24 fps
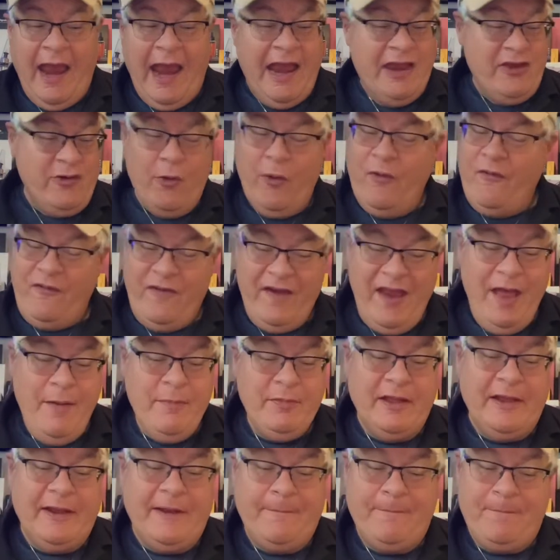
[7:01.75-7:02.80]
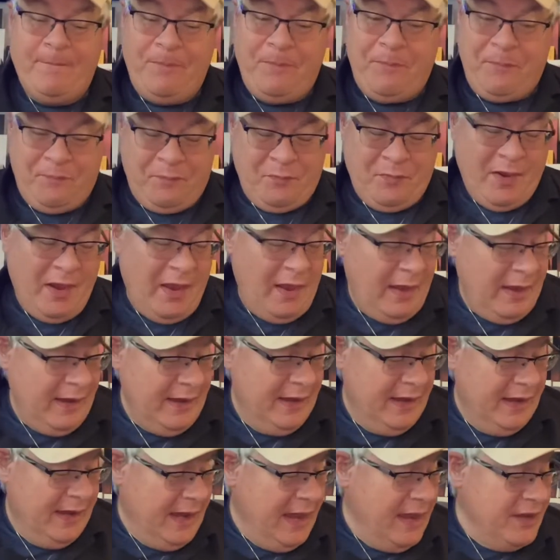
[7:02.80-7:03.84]
in your family,
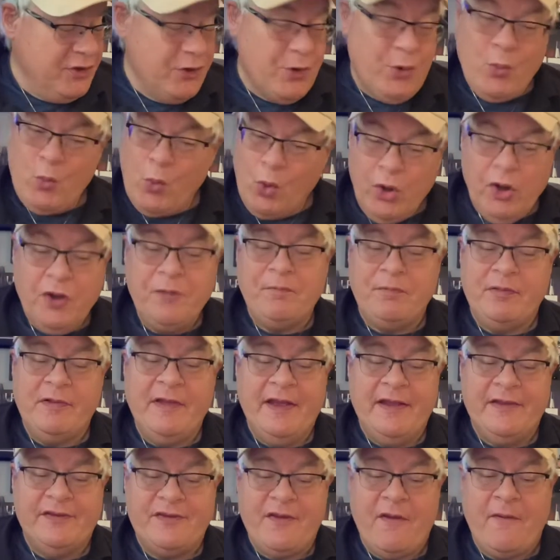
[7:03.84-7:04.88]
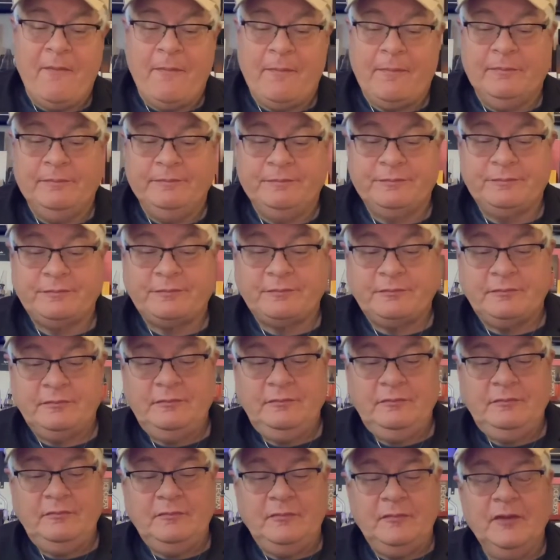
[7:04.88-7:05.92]
at your workplace,
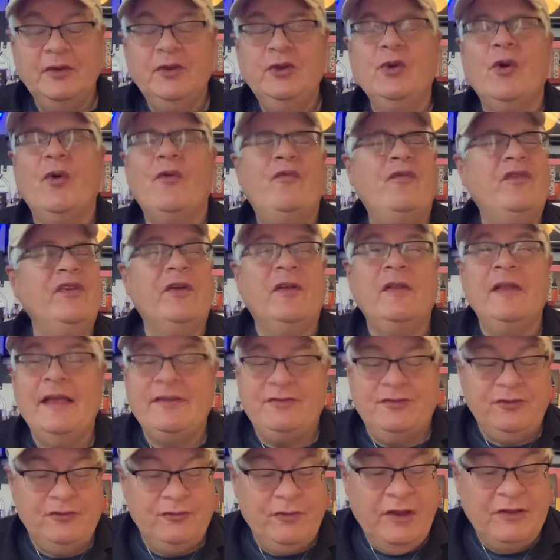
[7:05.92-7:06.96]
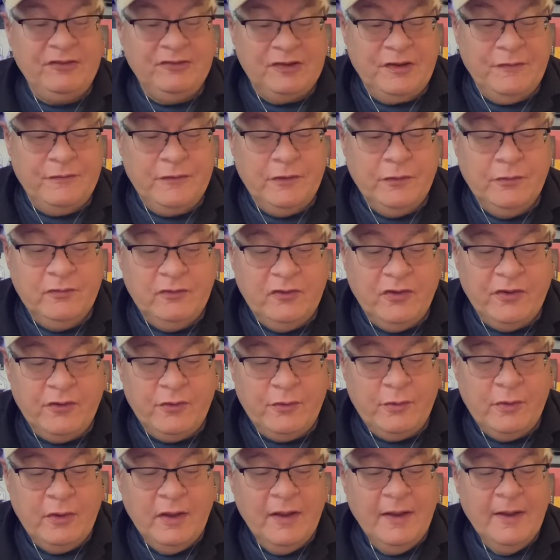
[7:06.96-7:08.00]
you'll feel less stressed if you
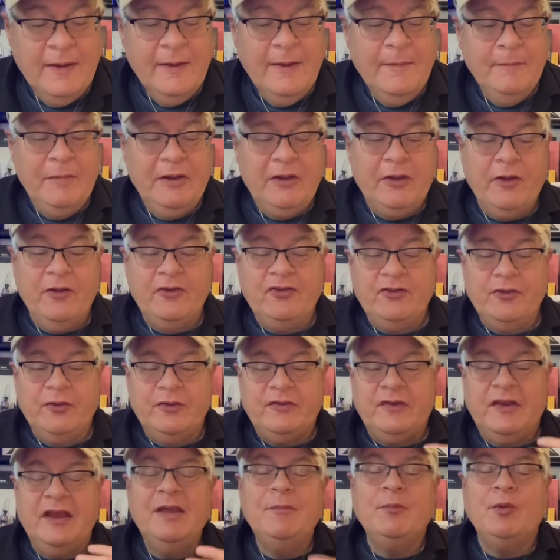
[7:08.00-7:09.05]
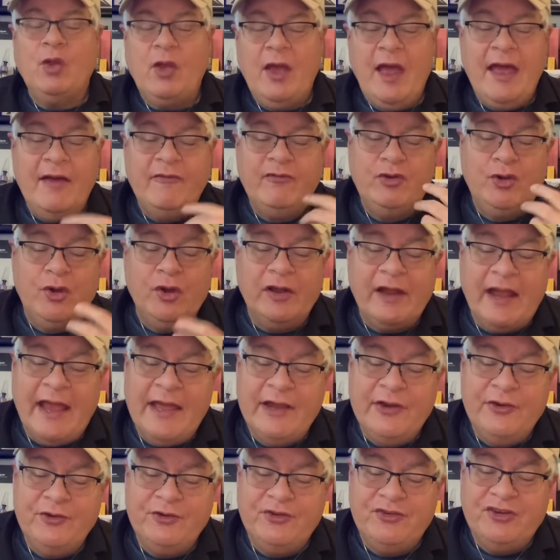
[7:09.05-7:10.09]
do, because your team will have good
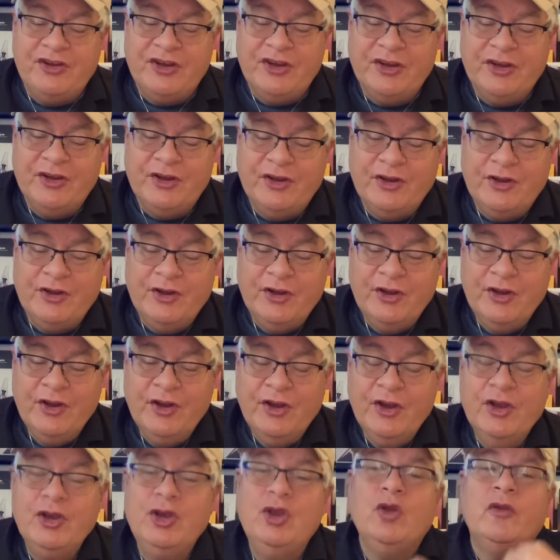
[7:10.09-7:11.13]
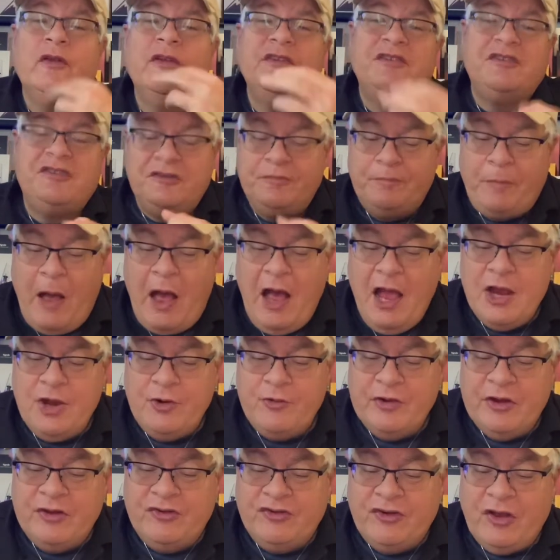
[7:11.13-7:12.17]
energy. You'll
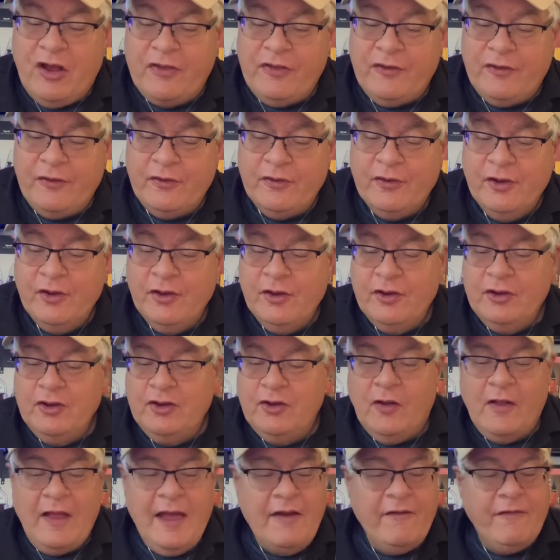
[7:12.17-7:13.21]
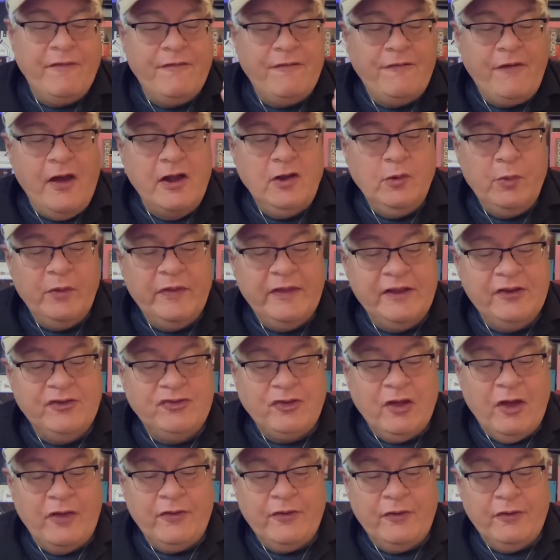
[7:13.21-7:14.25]
inspire each other. You'll have fun with each
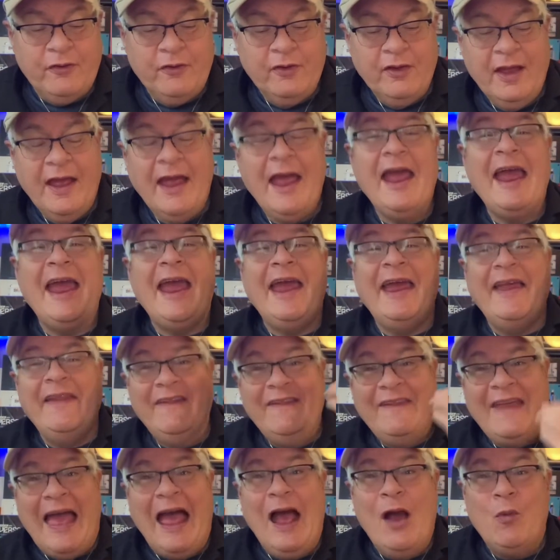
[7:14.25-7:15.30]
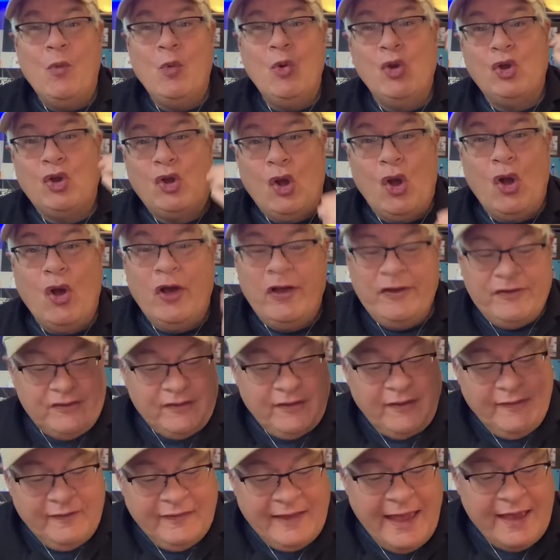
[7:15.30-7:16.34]
other, and that will
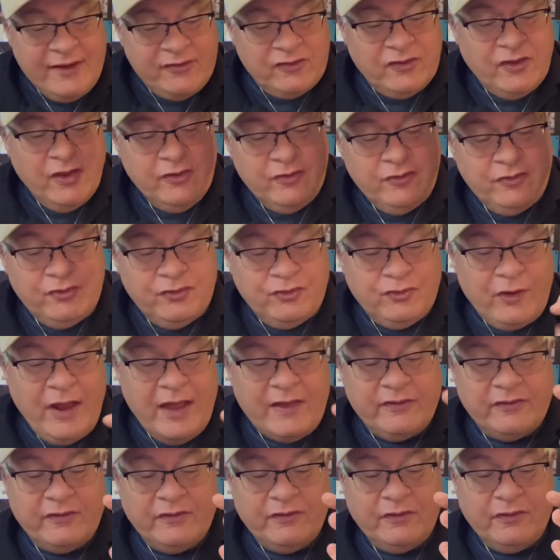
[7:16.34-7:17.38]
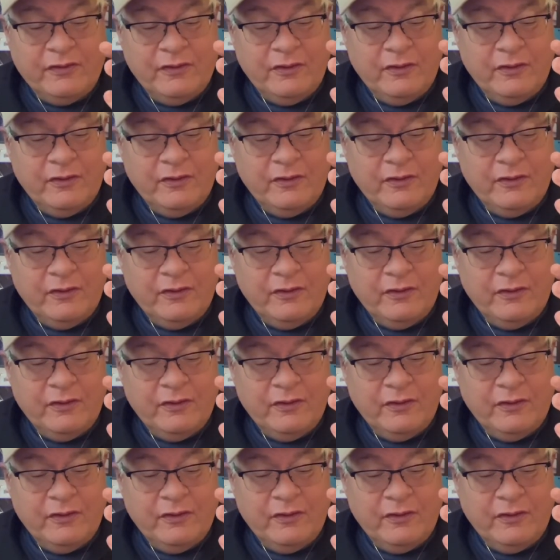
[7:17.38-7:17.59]
cause less stress.